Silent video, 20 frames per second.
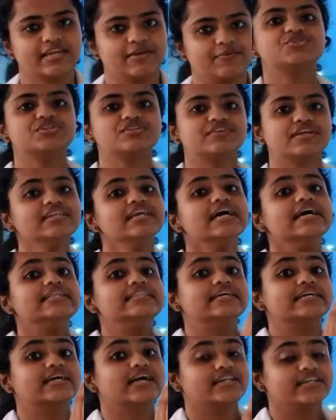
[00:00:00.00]
Children,
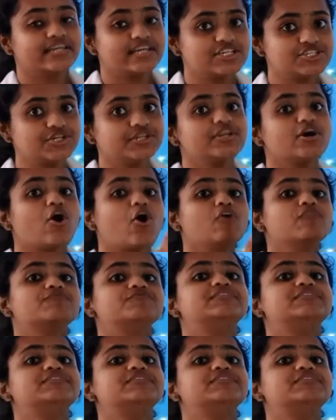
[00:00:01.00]
the condition of